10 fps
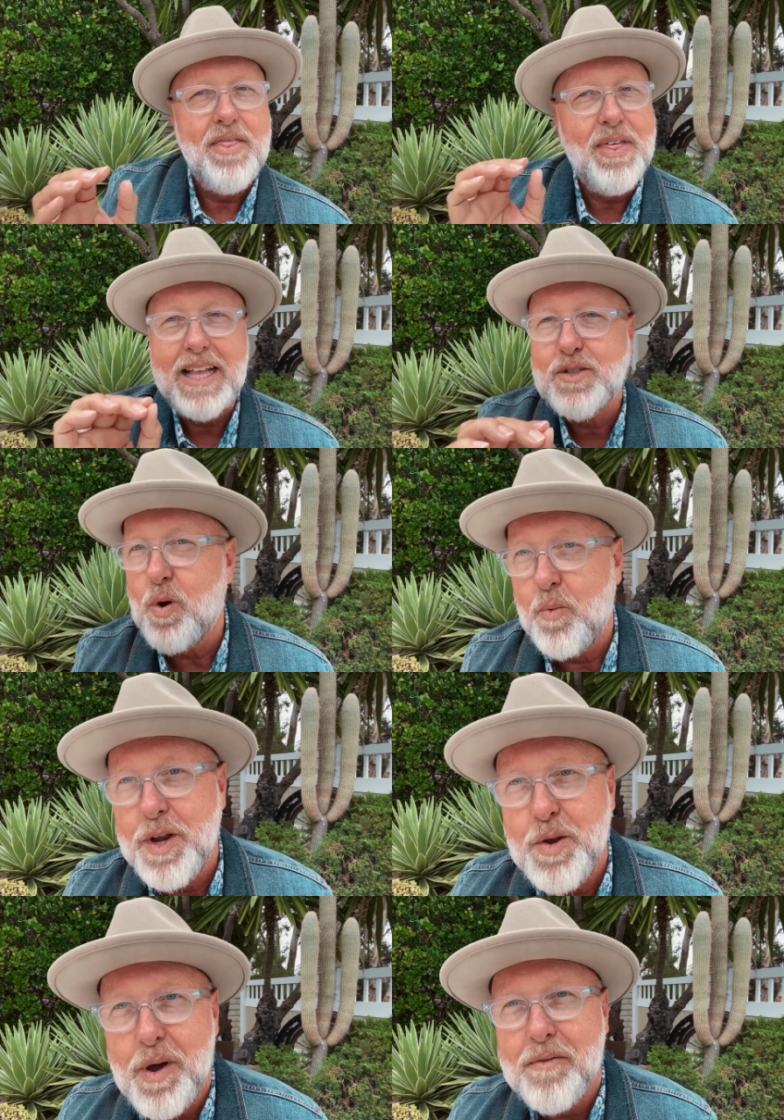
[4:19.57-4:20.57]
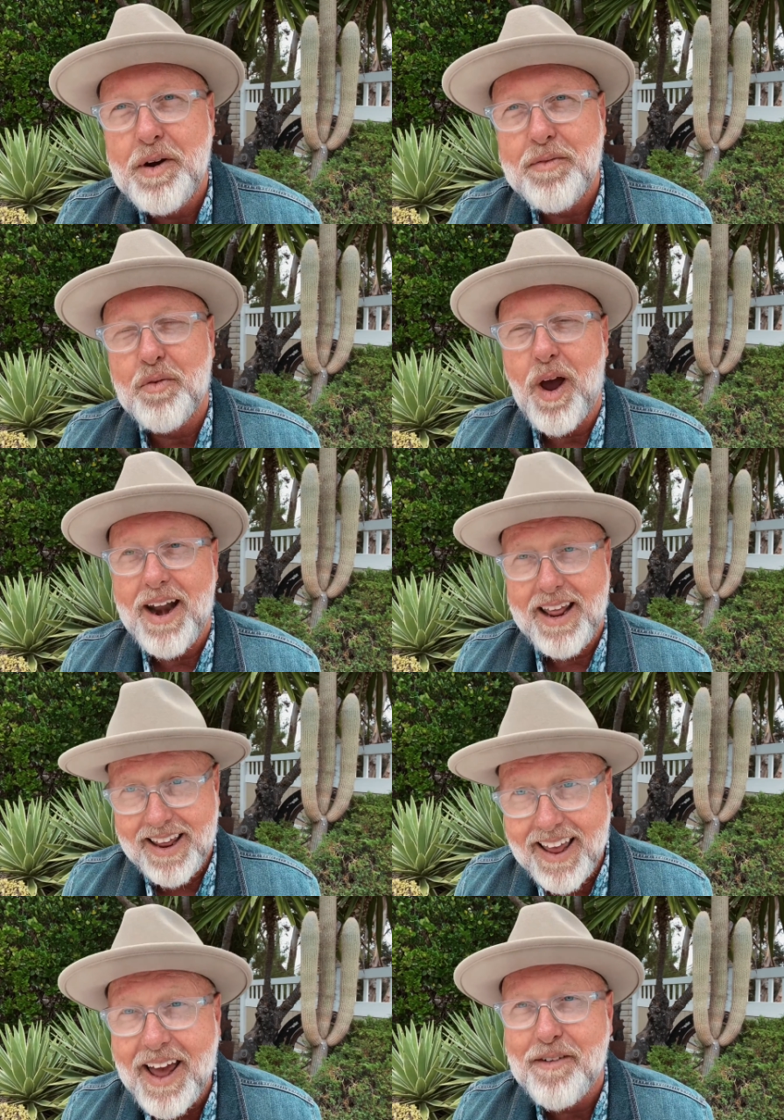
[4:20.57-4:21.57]
That's what we do every Friday
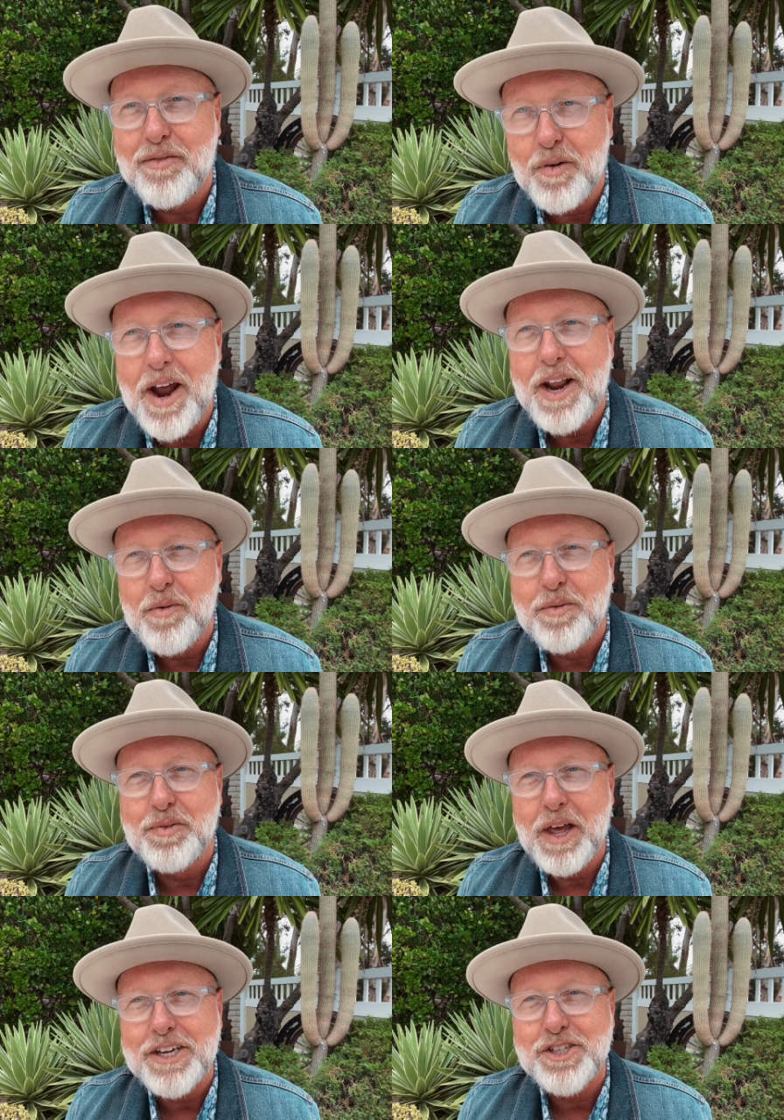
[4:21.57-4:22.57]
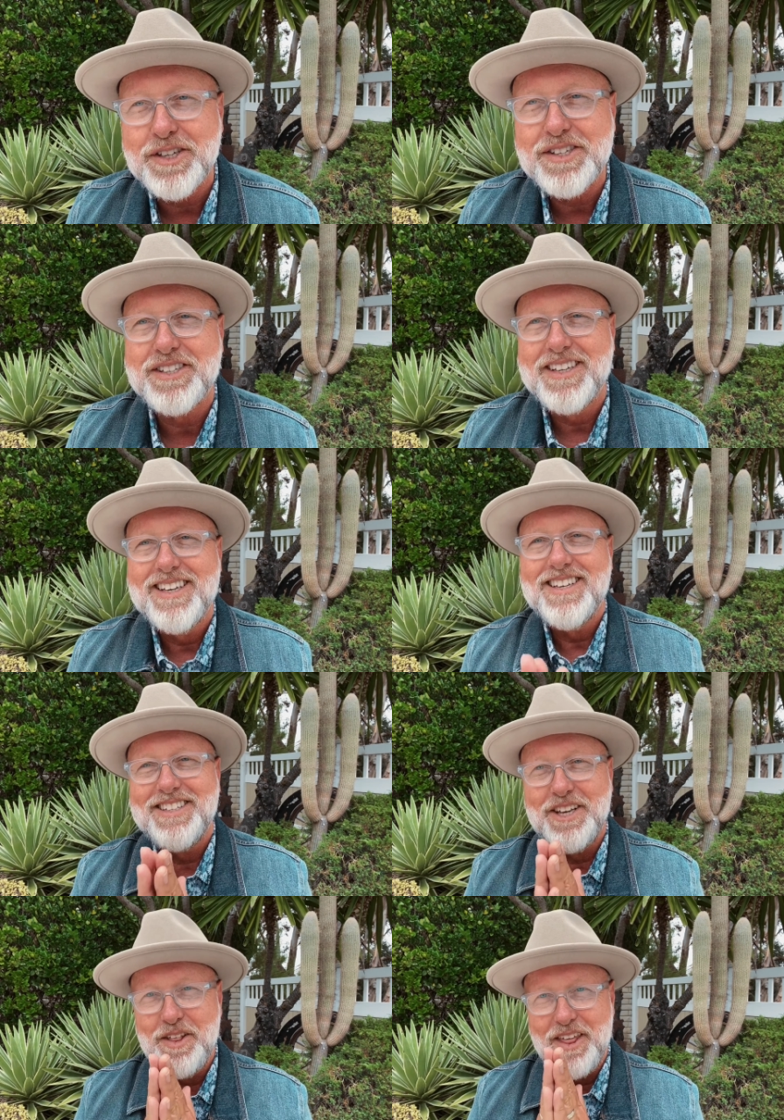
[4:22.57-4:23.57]
at Friday Reflections.
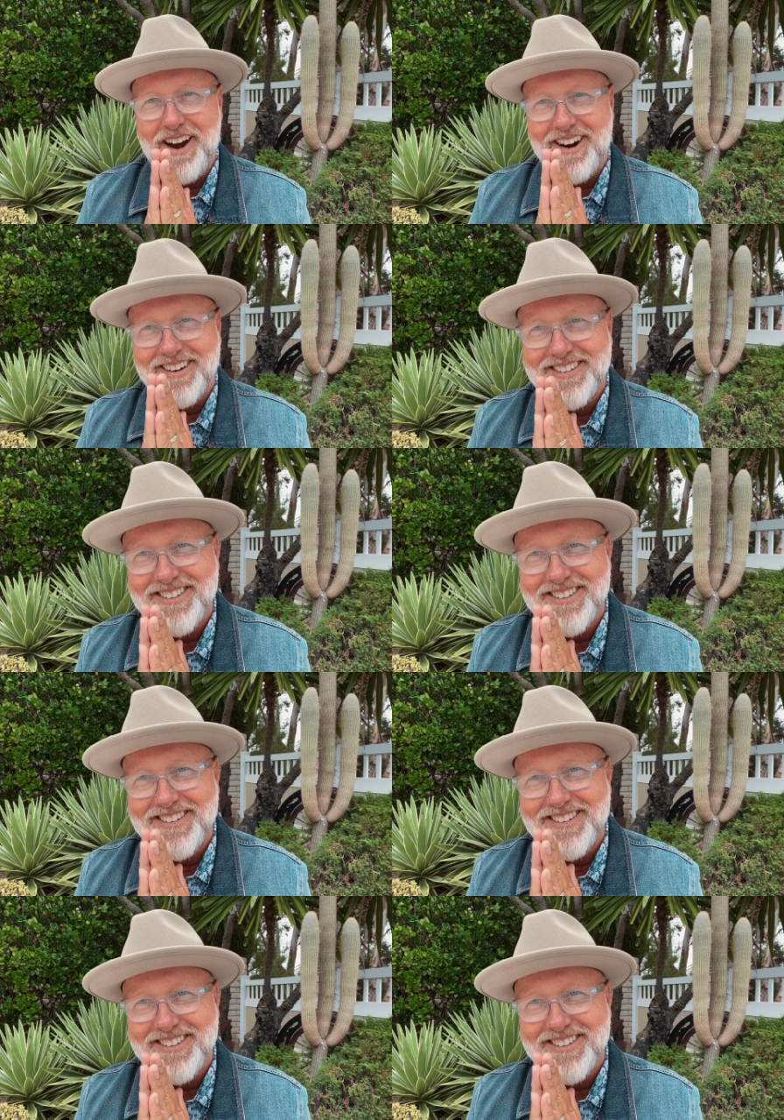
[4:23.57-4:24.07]
See you there.